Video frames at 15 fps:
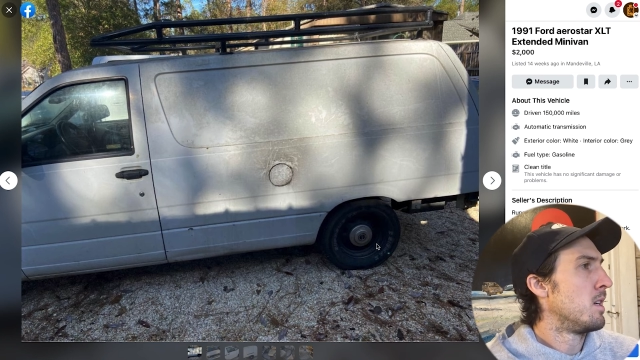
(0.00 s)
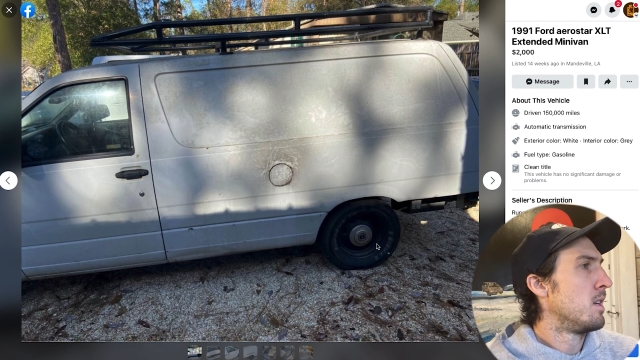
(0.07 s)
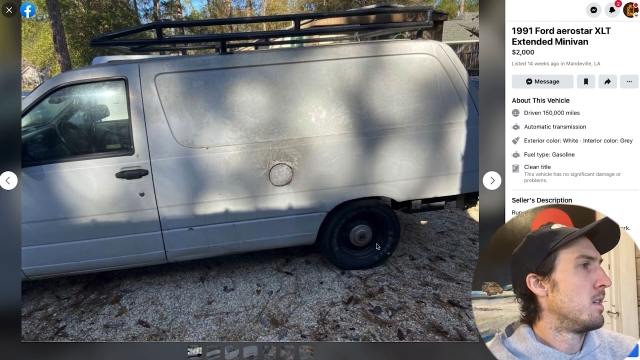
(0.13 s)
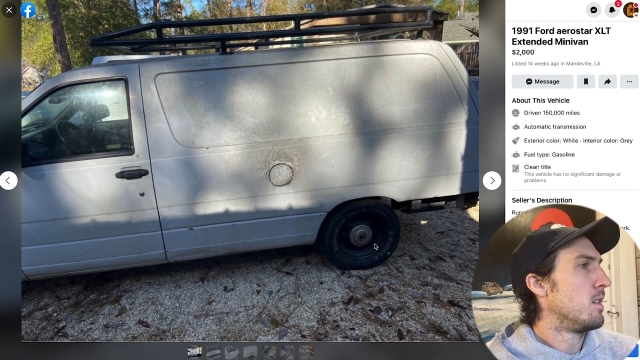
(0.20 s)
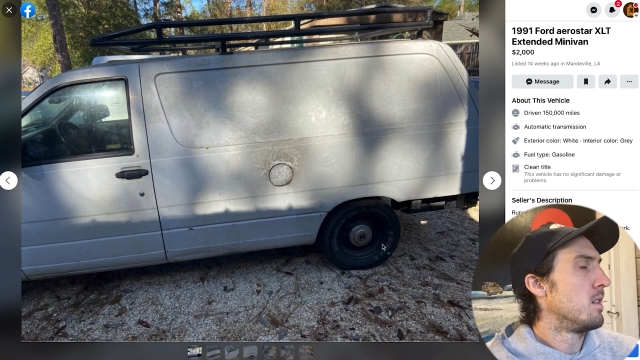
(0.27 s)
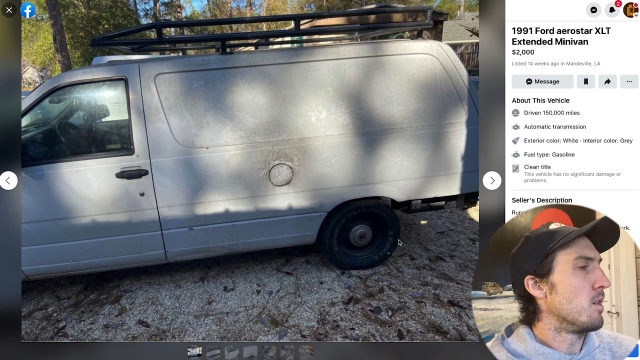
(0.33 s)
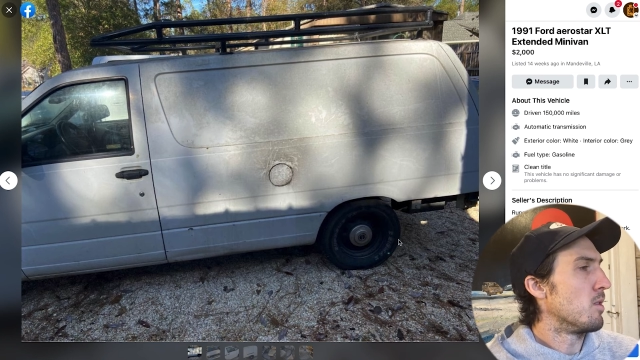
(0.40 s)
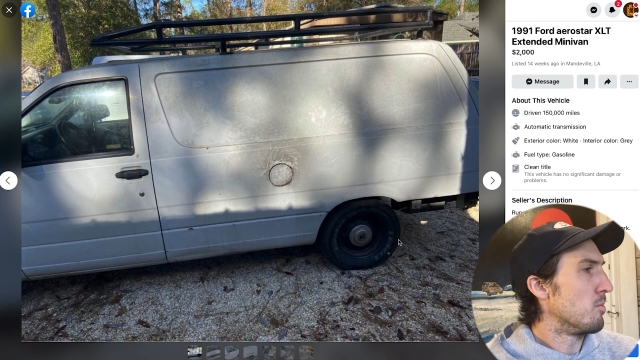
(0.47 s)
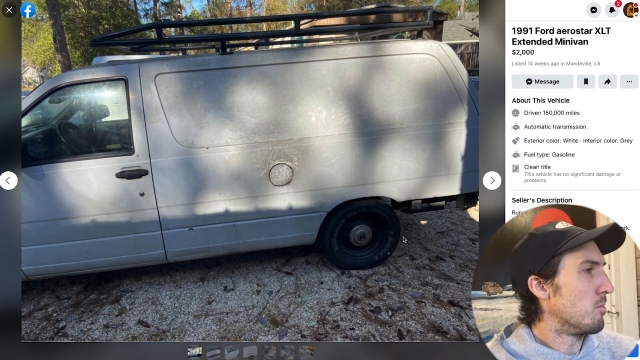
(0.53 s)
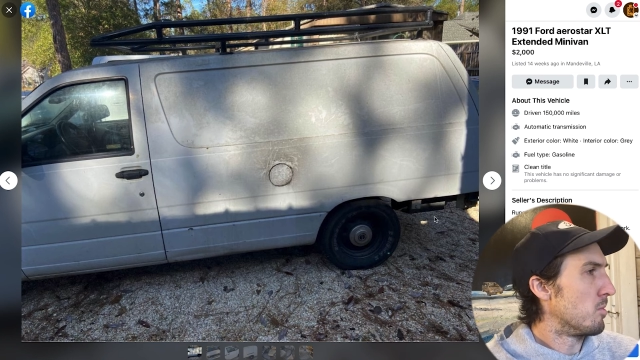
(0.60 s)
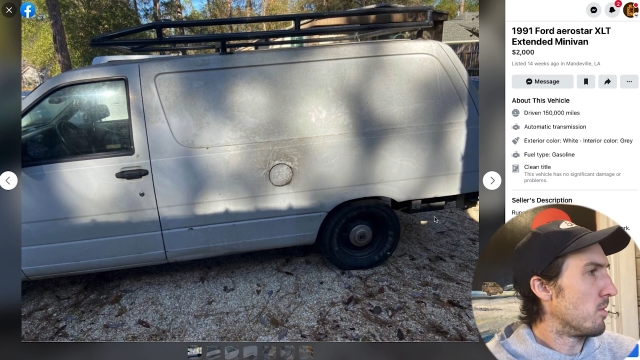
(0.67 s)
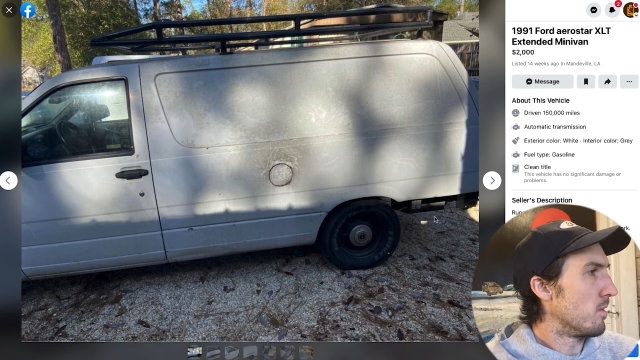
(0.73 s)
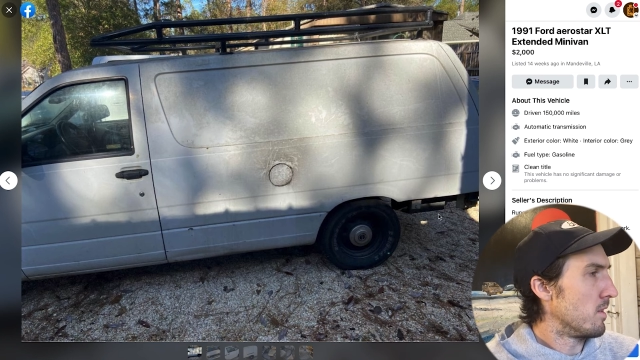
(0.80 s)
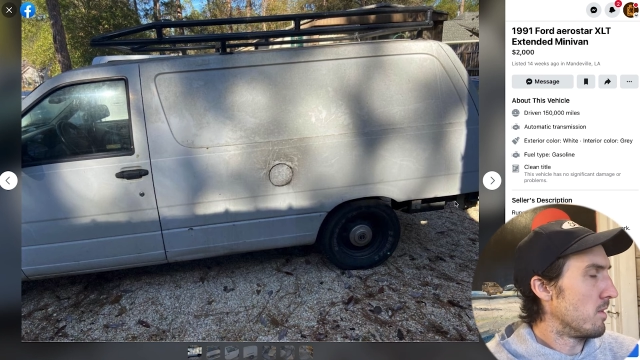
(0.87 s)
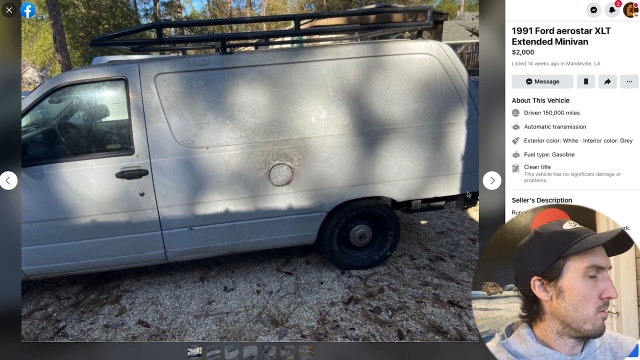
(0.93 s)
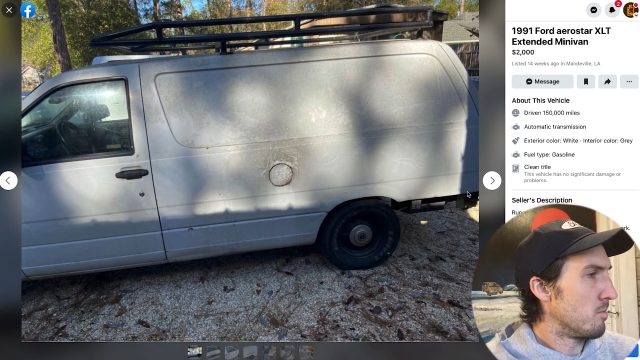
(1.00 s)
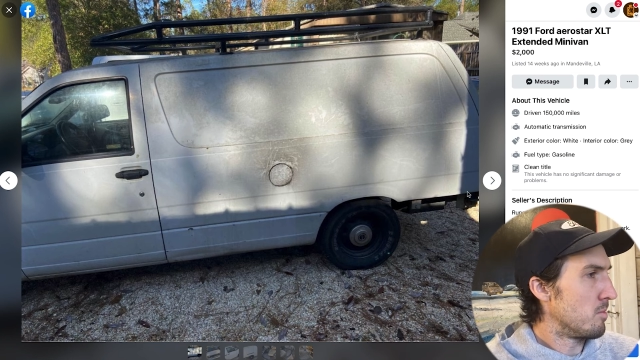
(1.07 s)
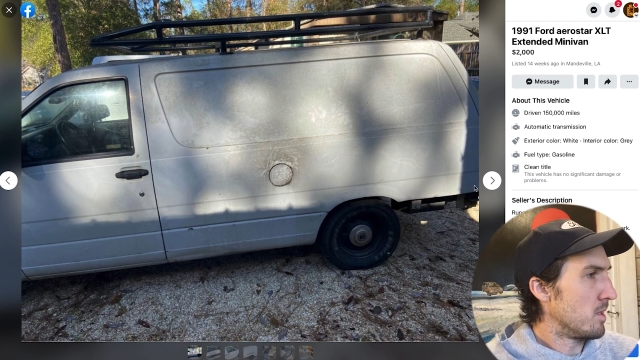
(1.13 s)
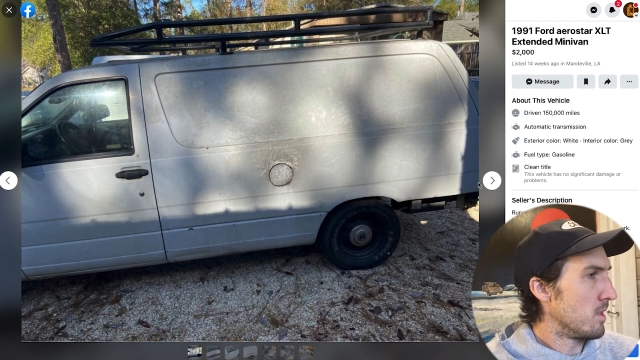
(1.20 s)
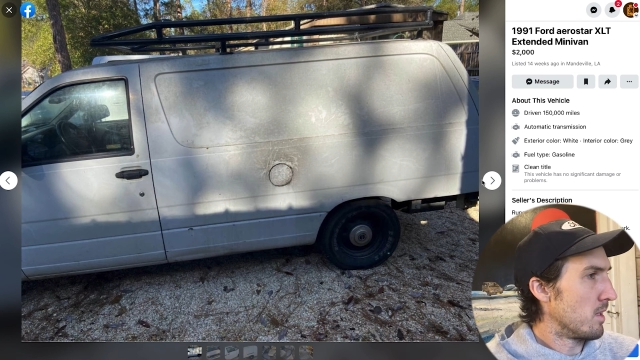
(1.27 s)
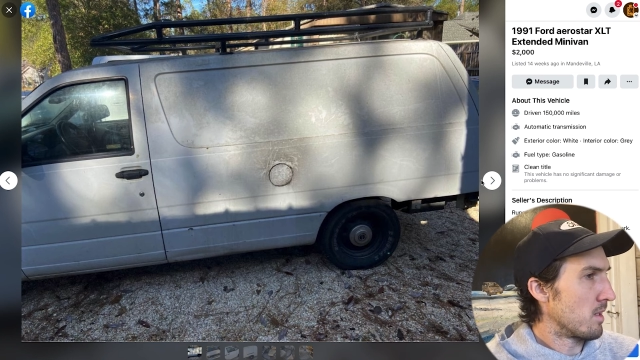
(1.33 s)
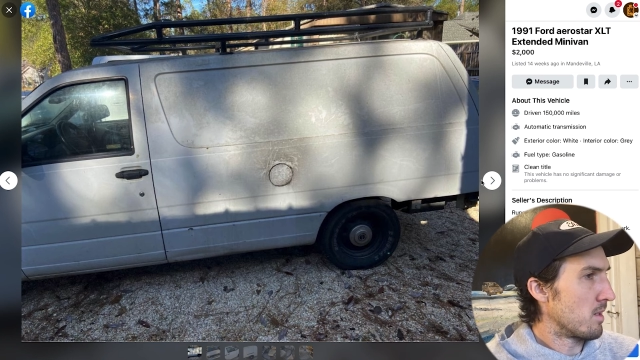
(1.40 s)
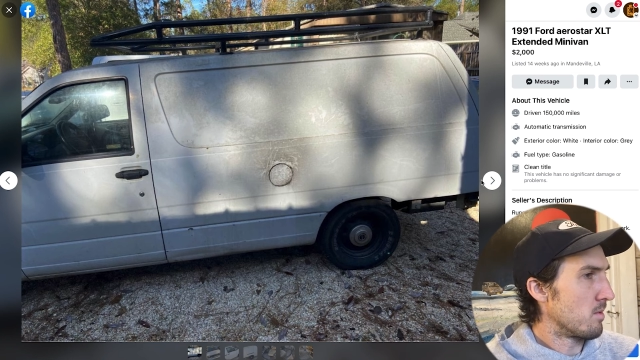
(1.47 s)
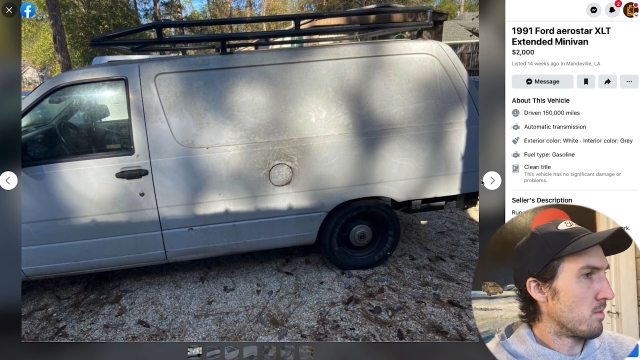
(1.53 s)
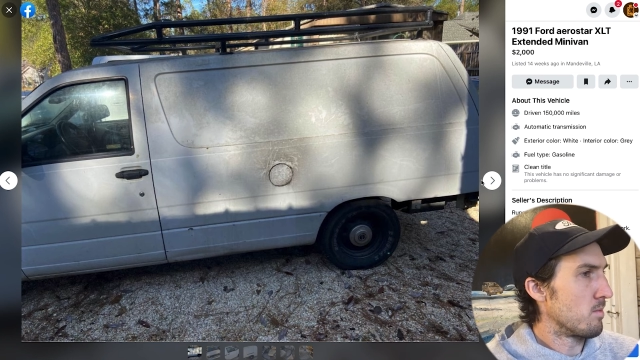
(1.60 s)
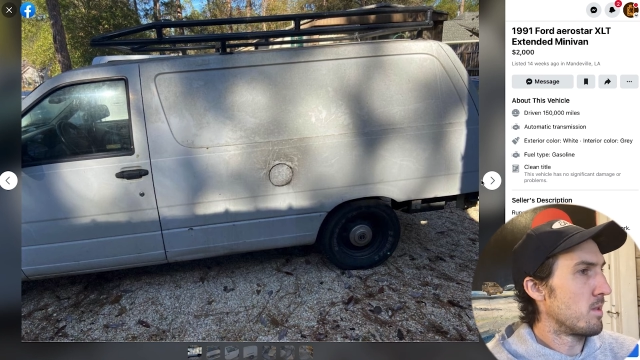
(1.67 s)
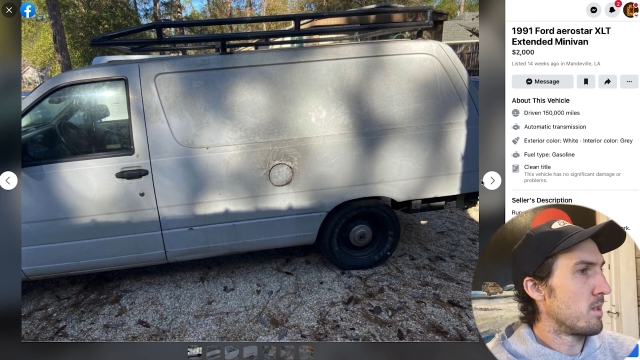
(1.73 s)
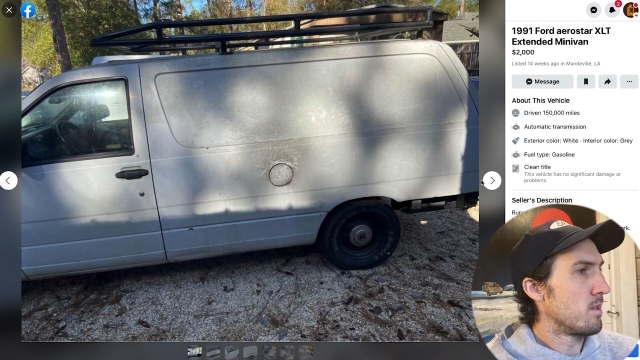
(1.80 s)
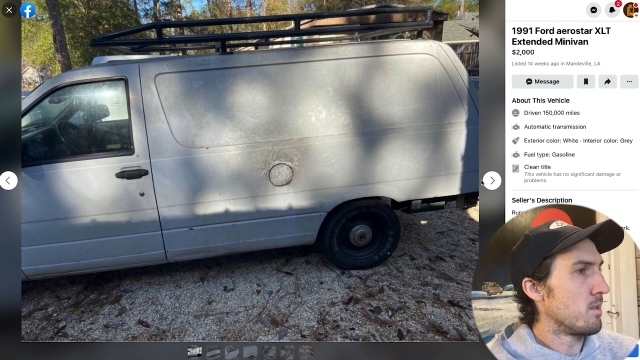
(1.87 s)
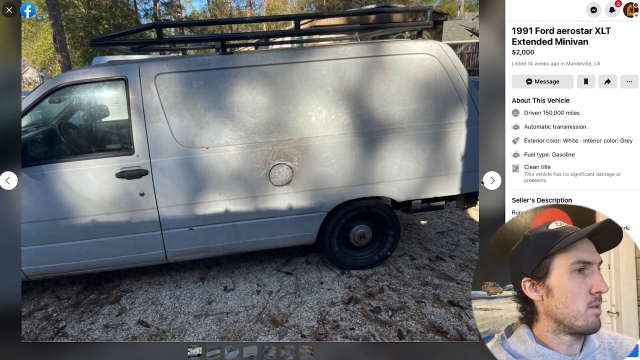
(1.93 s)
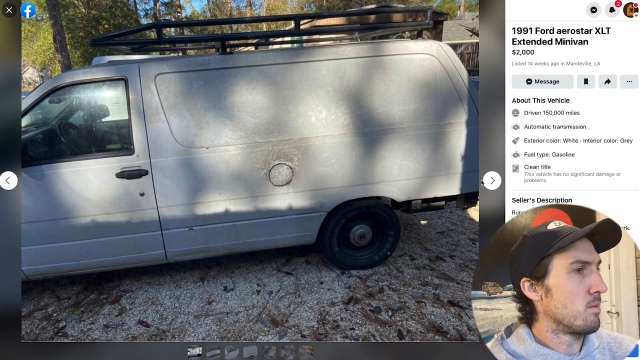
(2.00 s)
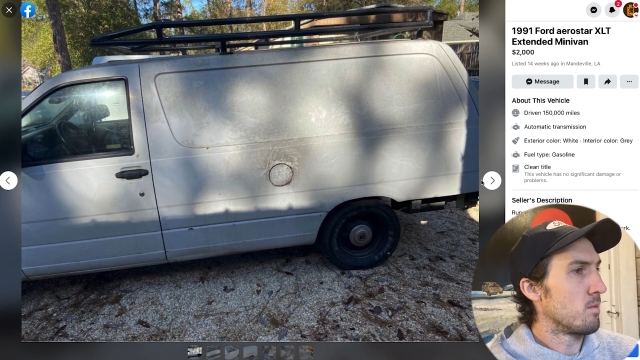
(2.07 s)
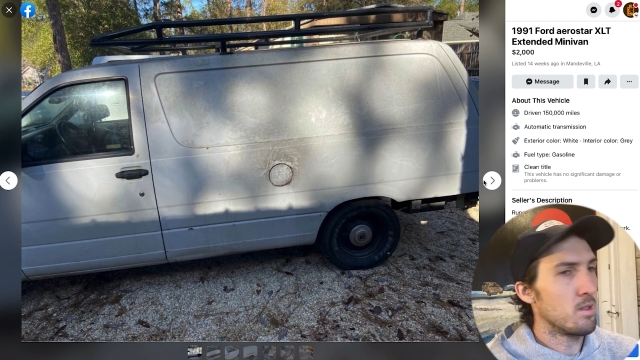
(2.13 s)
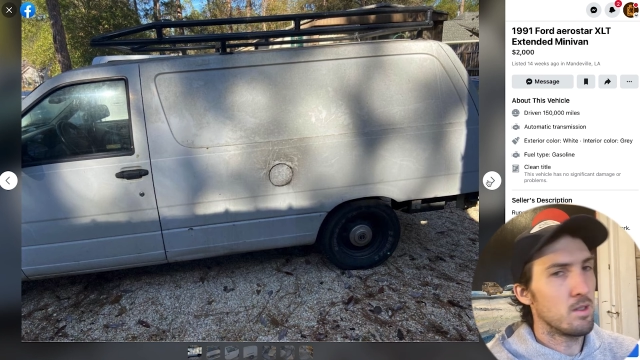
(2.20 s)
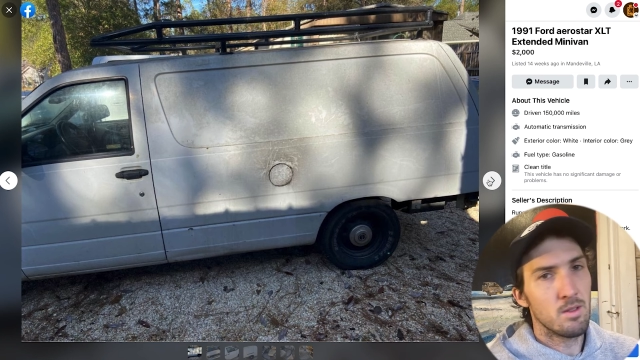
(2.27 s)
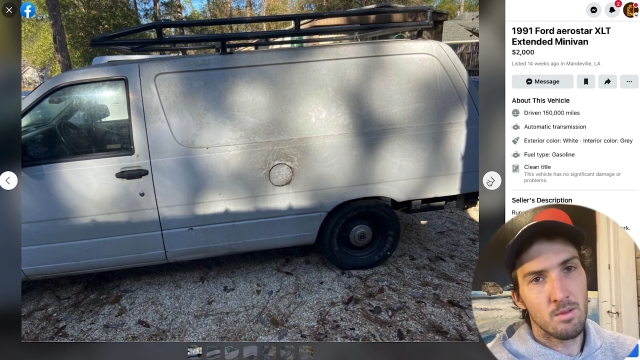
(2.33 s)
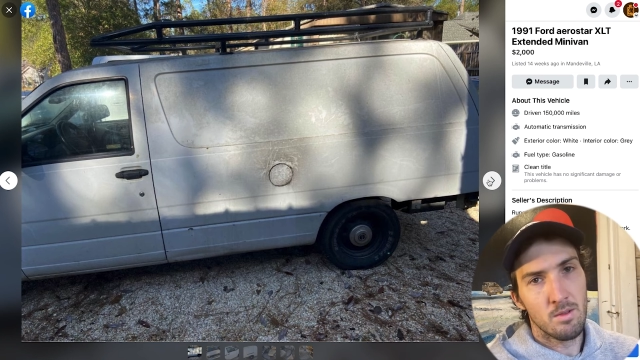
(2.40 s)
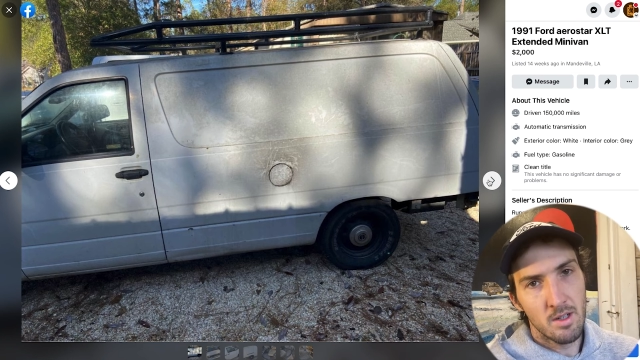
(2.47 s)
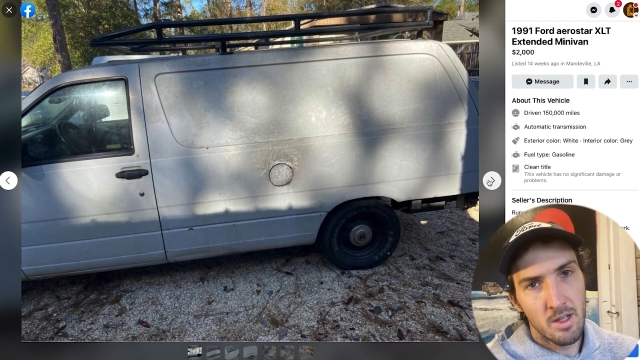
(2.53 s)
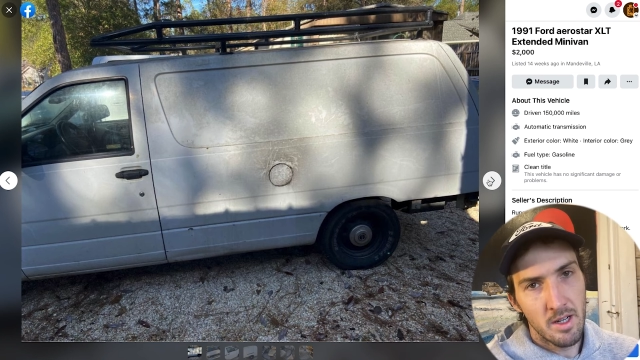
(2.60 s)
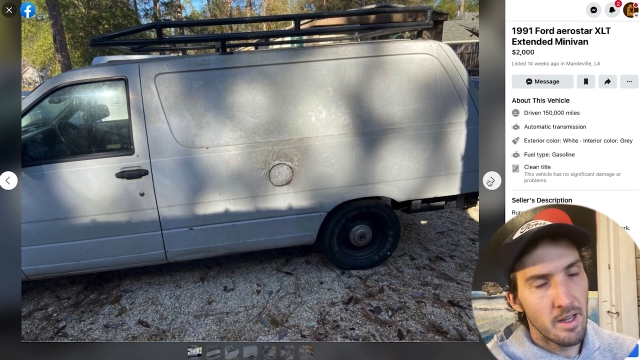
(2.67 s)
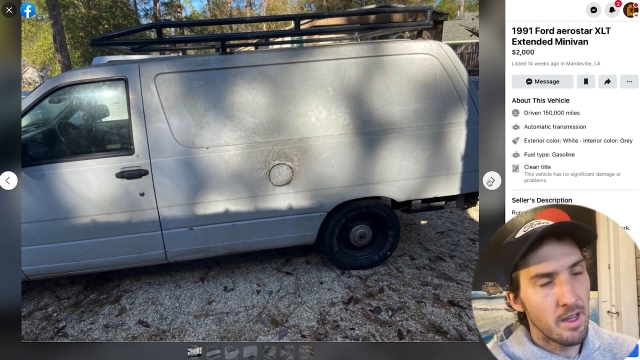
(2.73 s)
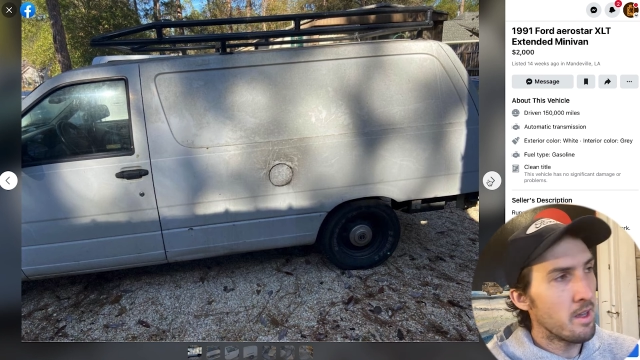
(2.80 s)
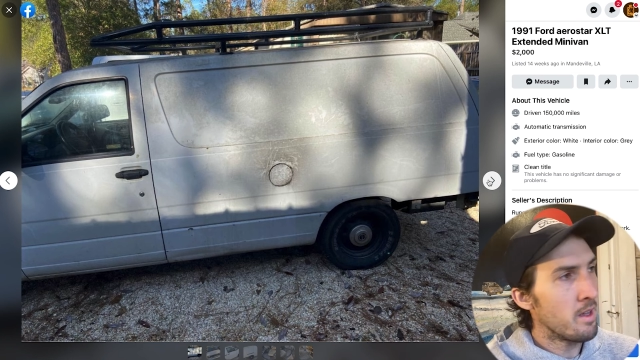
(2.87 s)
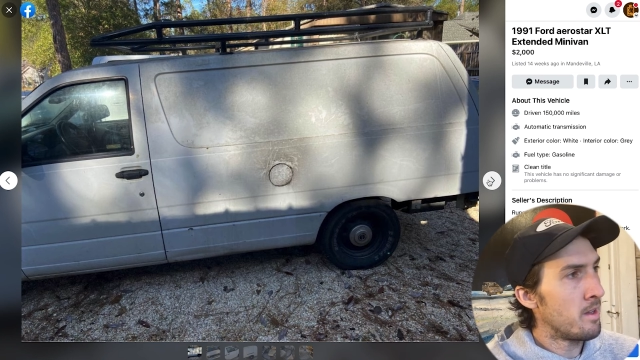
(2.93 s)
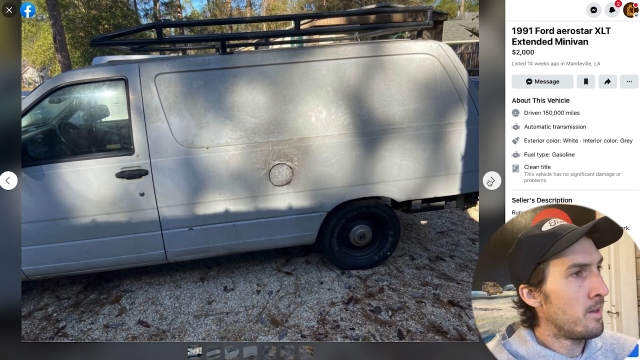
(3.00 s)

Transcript: oh boy, it would be like a real rig.